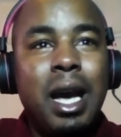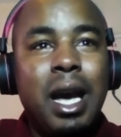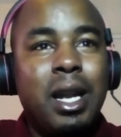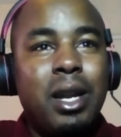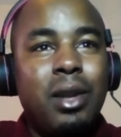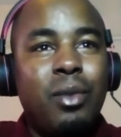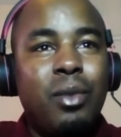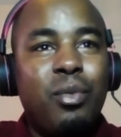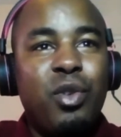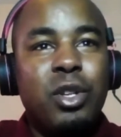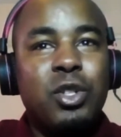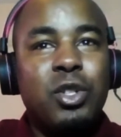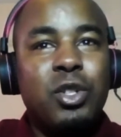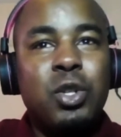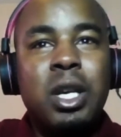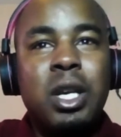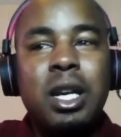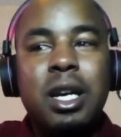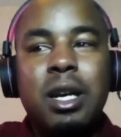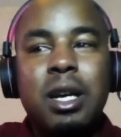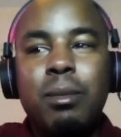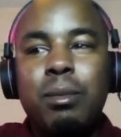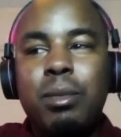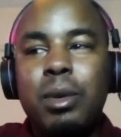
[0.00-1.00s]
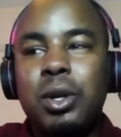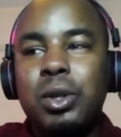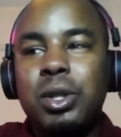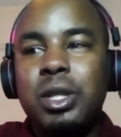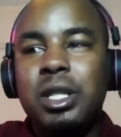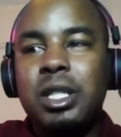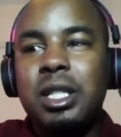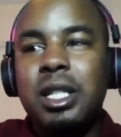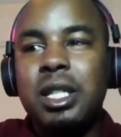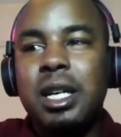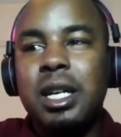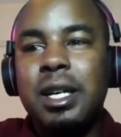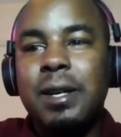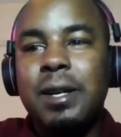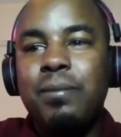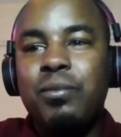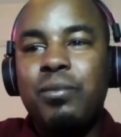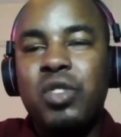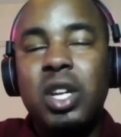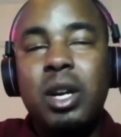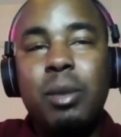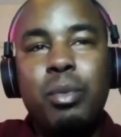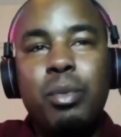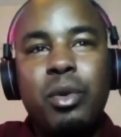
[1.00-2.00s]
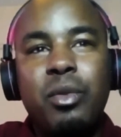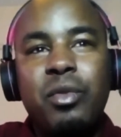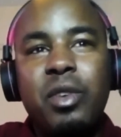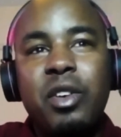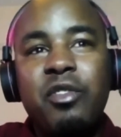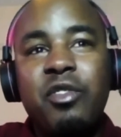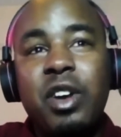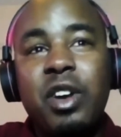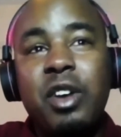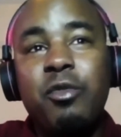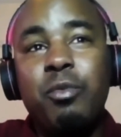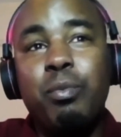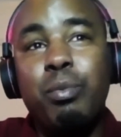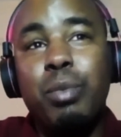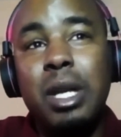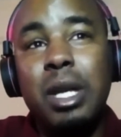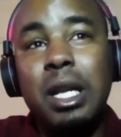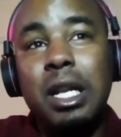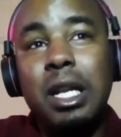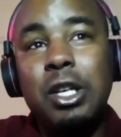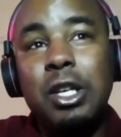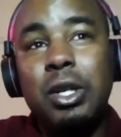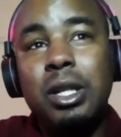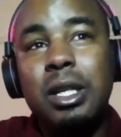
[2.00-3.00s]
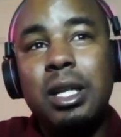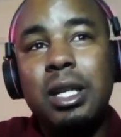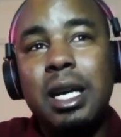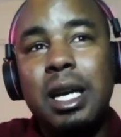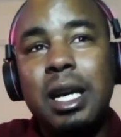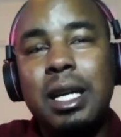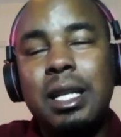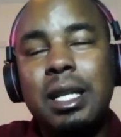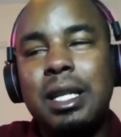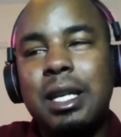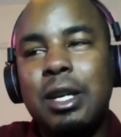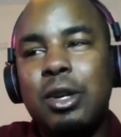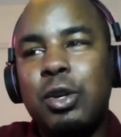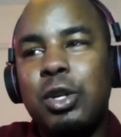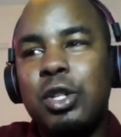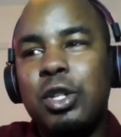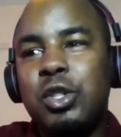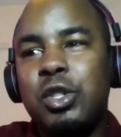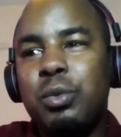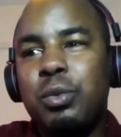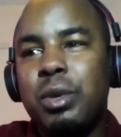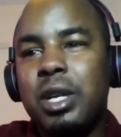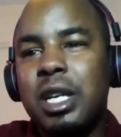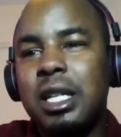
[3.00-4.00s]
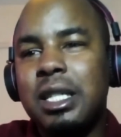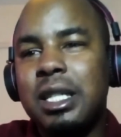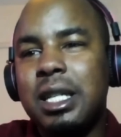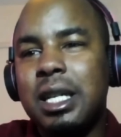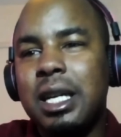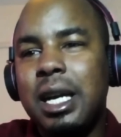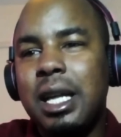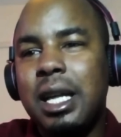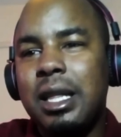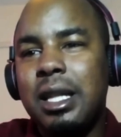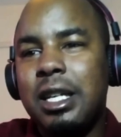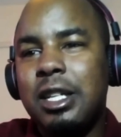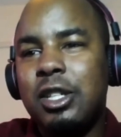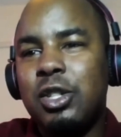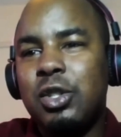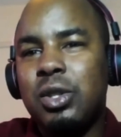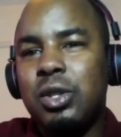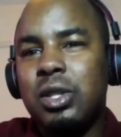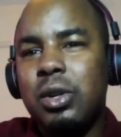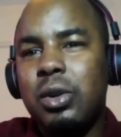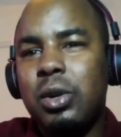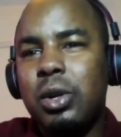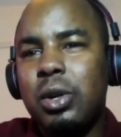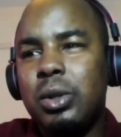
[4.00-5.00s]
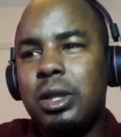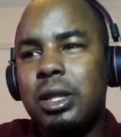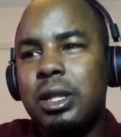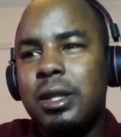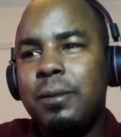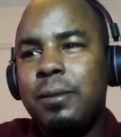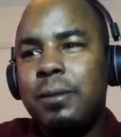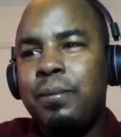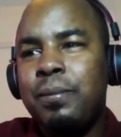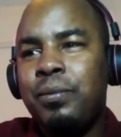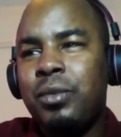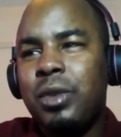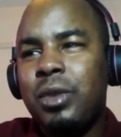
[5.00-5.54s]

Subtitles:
And if we're talking about 3.55 billion, and they're going to be getting, I think it was around